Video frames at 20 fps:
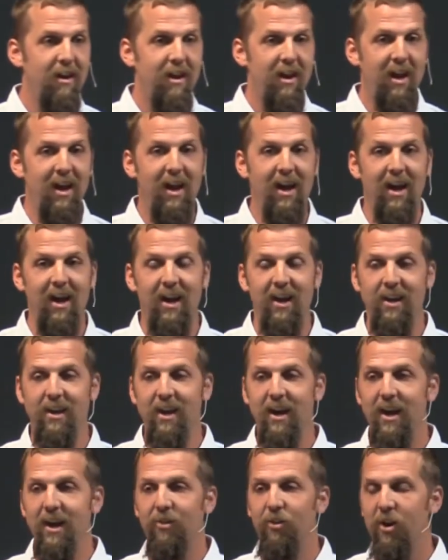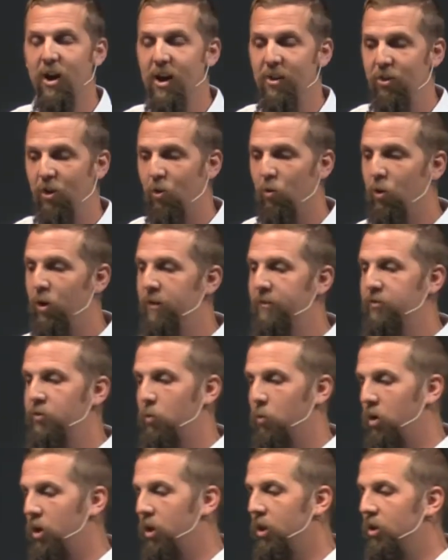And uh, their, their roofs
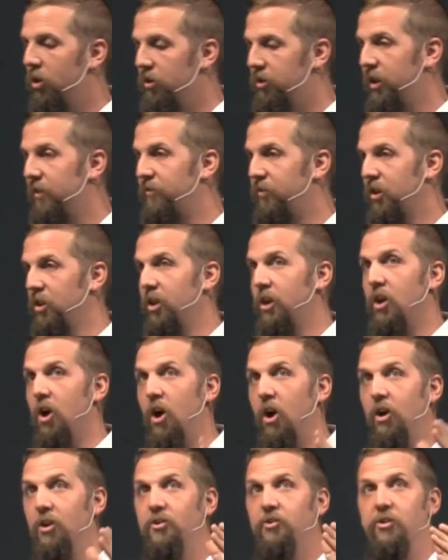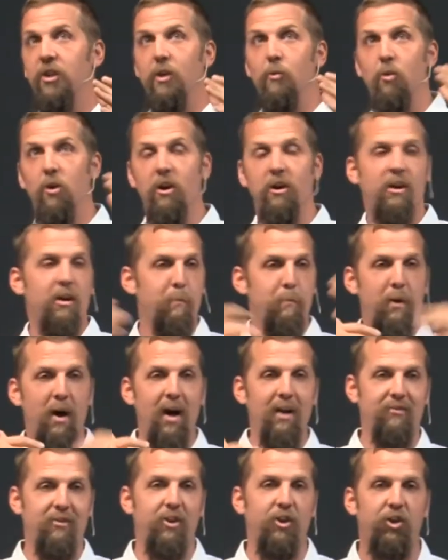were a little different than ours. They weren't
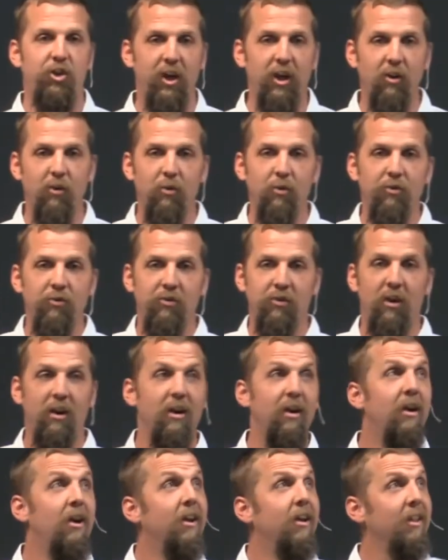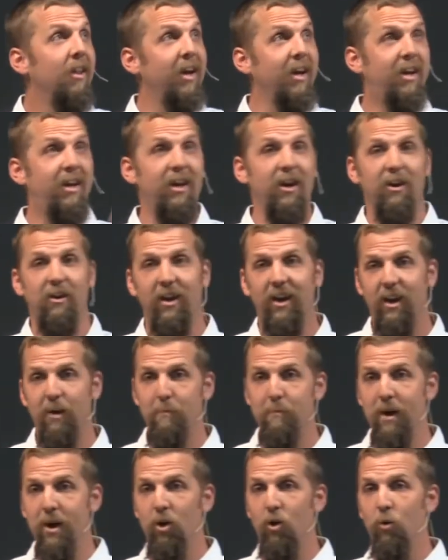composite shingles or like here, like a
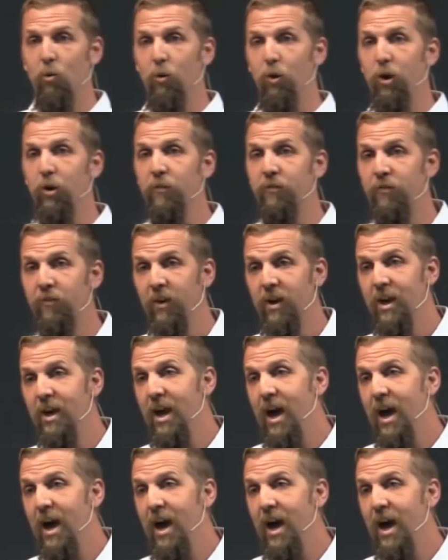metal roof.